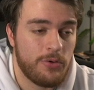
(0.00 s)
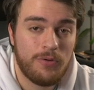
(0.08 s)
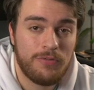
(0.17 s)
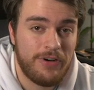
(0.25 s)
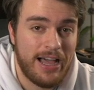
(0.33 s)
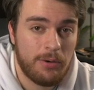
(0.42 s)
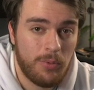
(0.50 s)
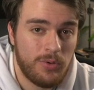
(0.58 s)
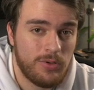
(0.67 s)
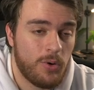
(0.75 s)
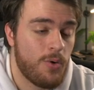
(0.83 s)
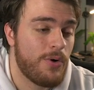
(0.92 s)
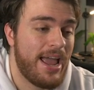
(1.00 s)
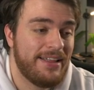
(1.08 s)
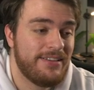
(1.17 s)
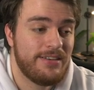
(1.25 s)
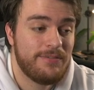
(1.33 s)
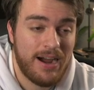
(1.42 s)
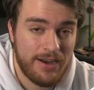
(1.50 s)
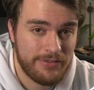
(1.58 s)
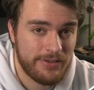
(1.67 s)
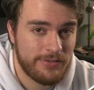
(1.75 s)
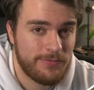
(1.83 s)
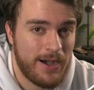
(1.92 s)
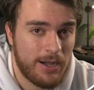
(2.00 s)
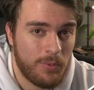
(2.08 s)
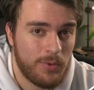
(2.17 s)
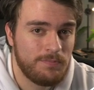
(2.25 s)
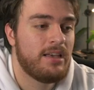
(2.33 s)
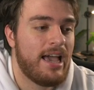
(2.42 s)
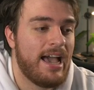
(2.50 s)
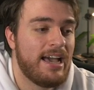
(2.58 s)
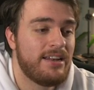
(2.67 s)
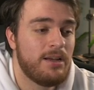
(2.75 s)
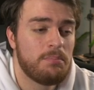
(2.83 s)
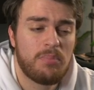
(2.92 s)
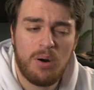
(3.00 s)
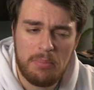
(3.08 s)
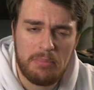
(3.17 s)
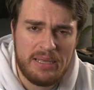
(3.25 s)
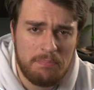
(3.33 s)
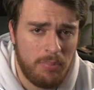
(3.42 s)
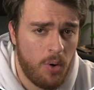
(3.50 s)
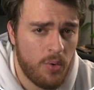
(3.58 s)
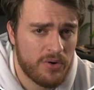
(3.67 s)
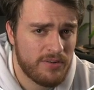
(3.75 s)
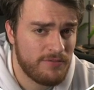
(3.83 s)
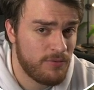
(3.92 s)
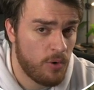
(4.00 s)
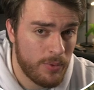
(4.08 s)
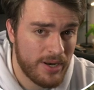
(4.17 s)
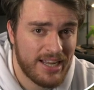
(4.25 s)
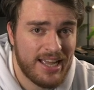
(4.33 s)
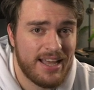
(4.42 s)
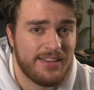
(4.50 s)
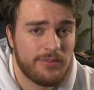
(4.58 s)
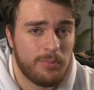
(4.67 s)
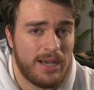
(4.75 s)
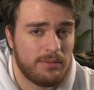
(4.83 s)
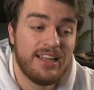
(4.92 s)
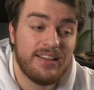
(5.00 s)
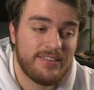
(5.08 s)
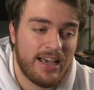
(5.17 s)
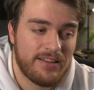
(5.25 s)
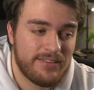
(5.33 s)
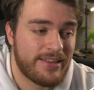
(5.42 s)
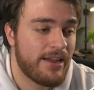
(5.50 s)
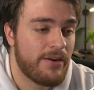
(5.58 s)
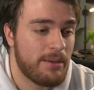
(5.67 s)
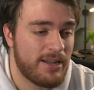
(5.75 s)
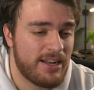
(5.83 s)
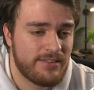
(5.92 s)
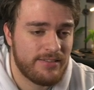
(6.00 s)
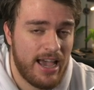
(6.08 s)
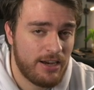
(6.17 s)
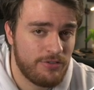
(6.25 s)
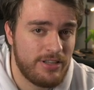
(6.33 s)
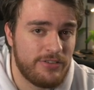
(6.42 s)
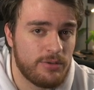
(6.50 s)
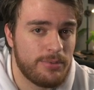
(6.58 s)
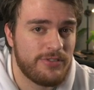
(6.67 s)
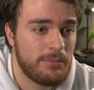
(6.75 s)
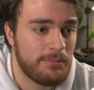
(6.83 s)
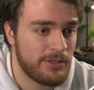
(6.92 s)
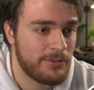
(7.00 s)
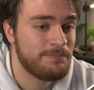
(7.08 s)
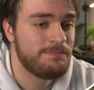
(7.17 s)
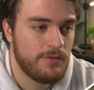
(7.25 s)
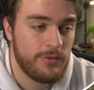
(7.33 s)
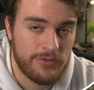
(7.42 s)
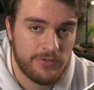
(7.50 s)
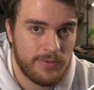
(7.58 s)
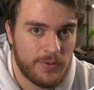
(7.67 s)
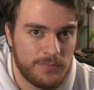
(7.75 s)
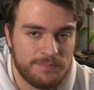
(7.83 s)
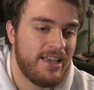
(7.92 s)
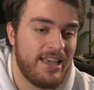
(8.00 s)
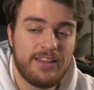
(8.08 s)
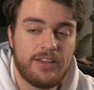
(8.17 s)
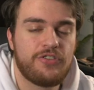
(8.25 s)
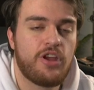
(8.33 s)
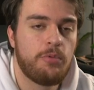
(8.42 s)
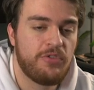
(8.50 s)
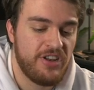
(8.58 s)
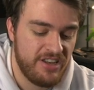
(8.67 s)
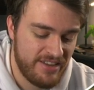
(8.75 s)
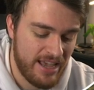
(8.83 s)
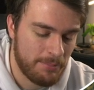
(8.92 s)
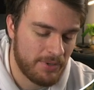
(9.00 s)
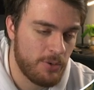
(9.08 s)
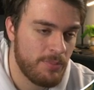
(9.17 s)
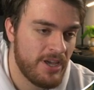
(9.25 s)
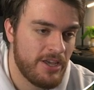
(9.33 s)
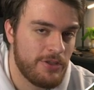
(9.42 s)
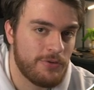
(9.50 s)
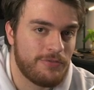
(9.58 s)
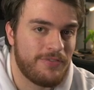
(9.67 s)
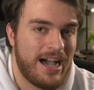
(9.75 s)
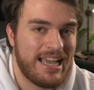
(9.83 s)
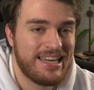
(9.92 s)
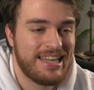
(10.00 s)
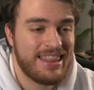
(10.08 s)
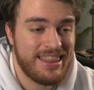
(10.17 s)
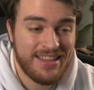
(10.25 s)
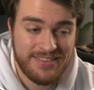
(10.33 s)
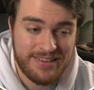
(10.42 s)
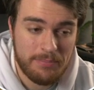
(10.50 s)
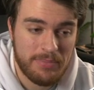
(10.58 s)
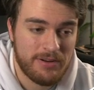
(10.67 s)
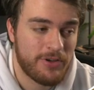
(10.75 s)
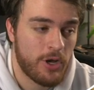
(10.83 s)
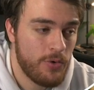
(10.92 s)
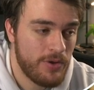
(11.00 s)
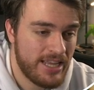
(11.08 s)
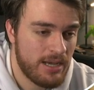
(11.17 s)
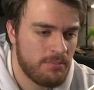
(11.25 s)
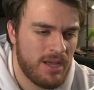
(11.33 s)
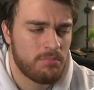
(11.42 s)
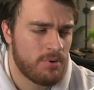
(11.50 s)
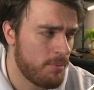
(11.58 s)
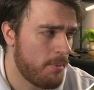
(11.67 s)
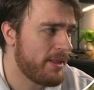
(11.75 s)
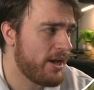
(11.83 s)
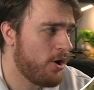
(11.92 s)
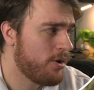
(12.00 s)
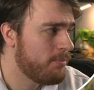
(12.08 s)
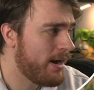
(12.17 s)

your firewall or antivirus's firewall, and probably port forwarding as well. It sounds scary, but it's actually super simple. First of all, in the description down below, you'll find this bit of code here, probably on